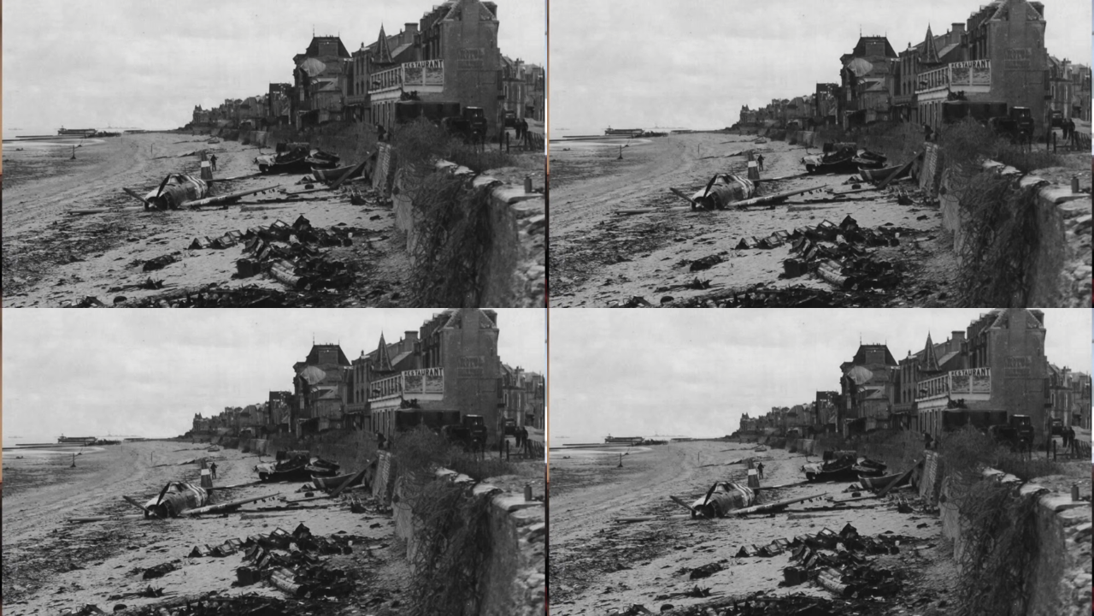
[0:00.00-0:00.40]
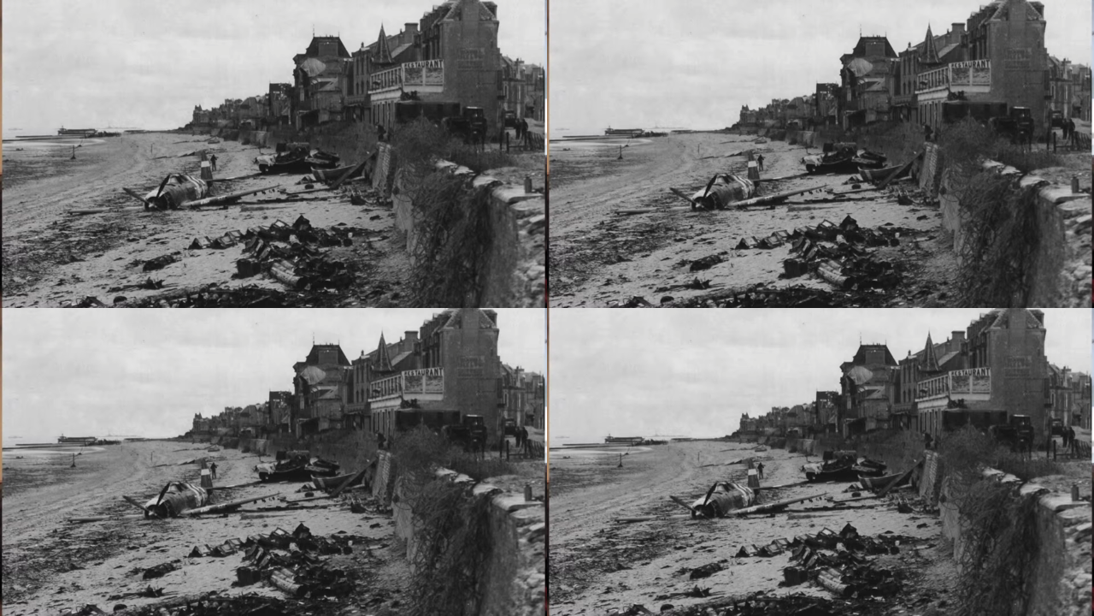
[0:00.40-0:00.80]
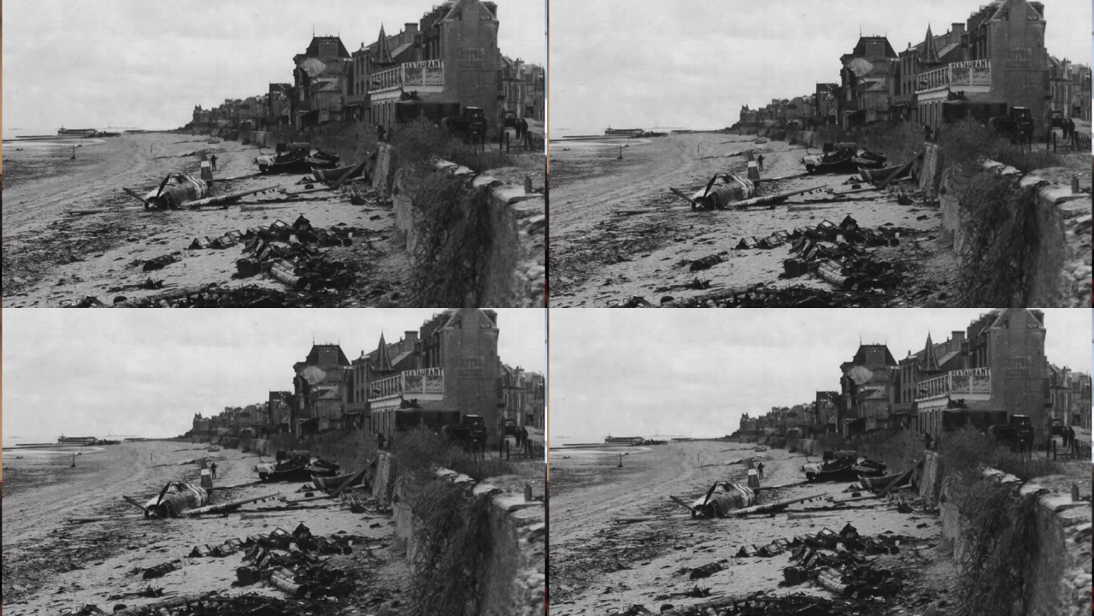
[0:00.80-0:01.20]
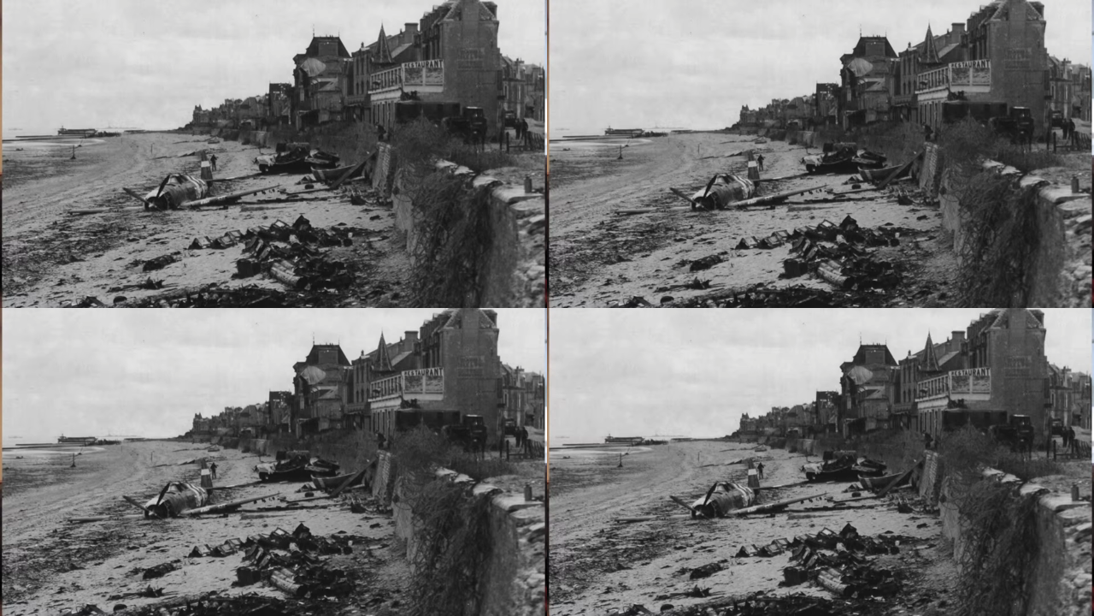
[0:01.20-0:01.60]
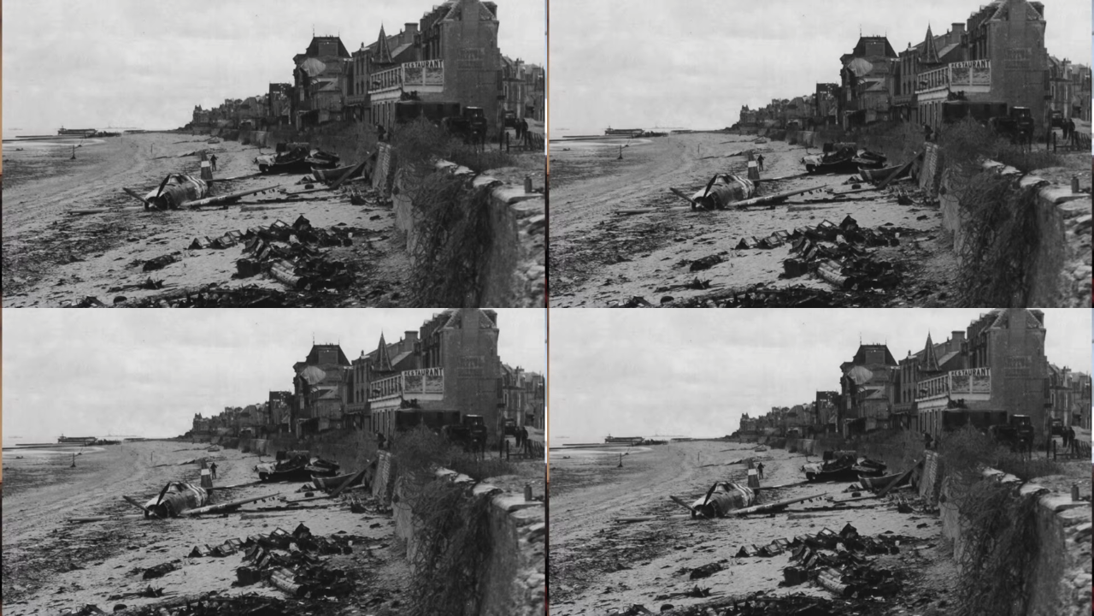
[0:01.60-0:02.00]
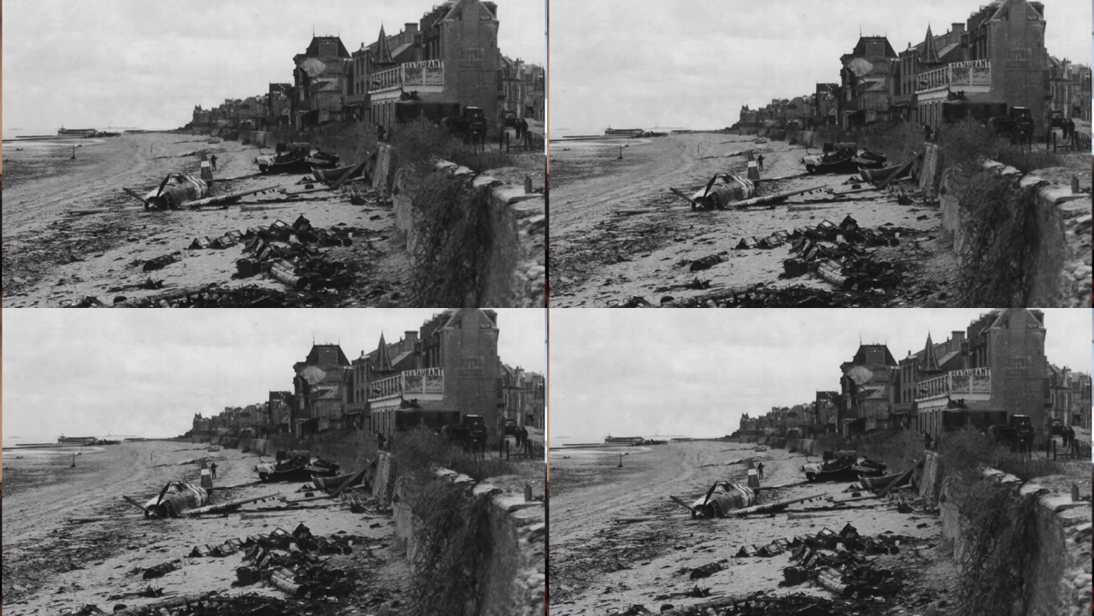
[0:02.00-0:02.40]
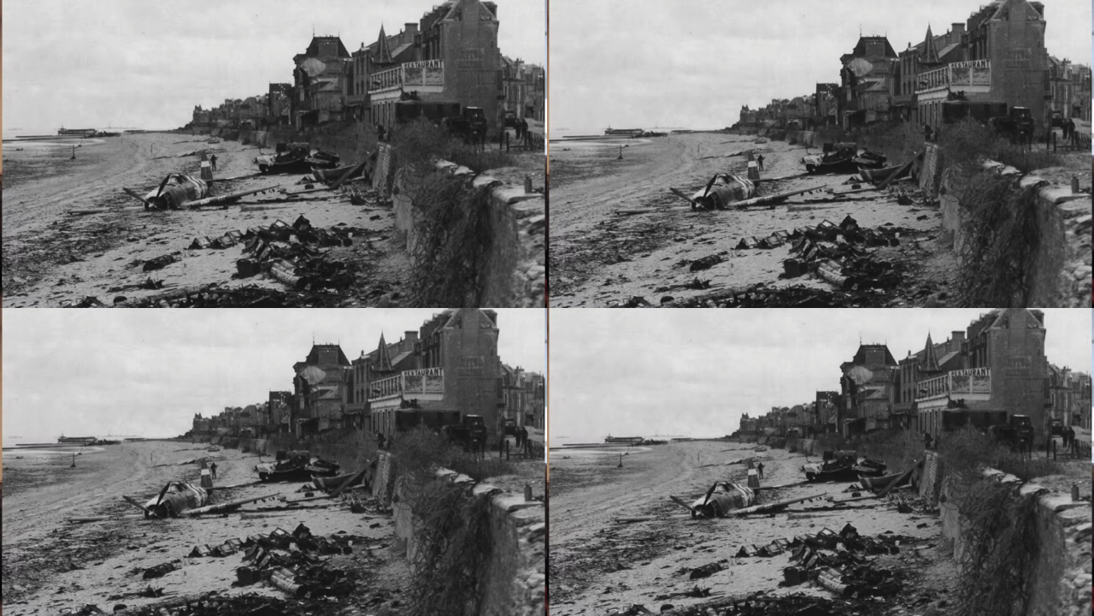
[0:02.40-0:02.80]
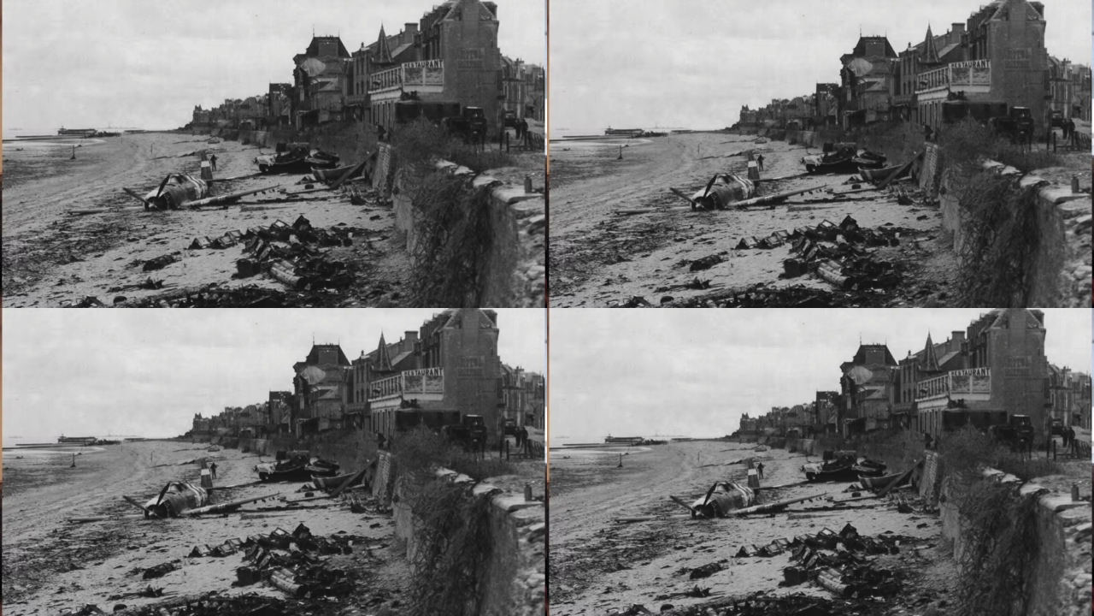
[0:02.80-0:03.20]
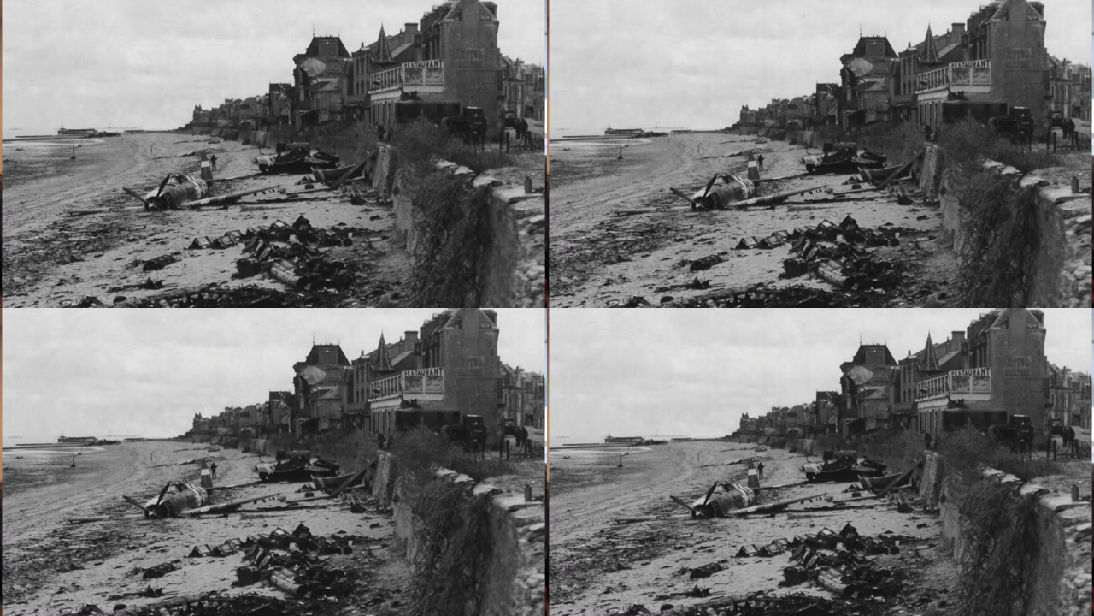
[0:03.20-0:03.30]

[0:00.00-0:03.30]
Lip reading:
(no speaker visible)